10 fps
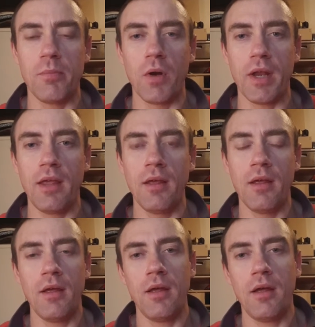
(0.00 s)
body,
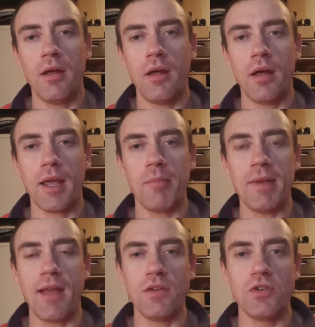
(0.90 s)
can
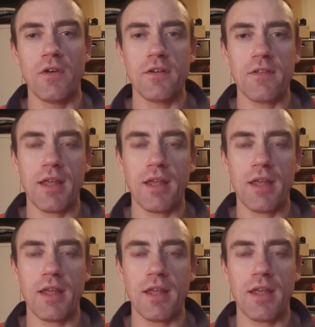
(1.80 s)
be dangerous.